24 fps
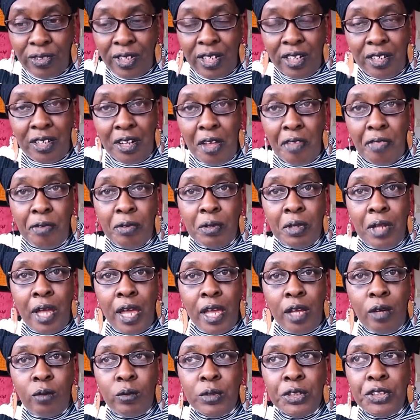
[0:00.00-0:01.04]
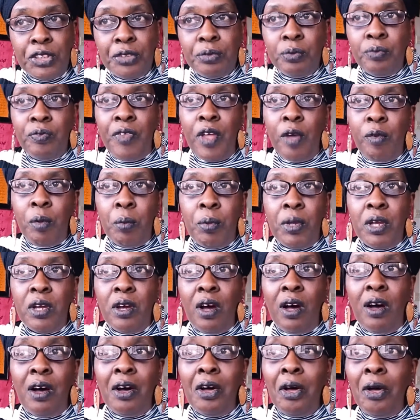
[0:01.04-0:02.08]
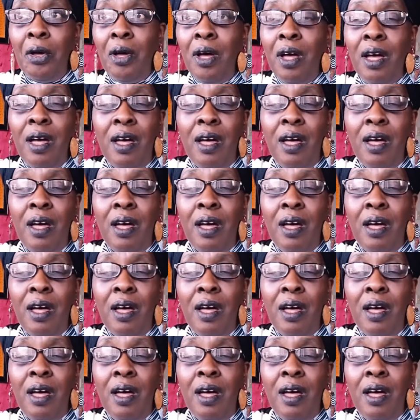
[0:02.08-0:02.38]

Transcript: In another language, they will be called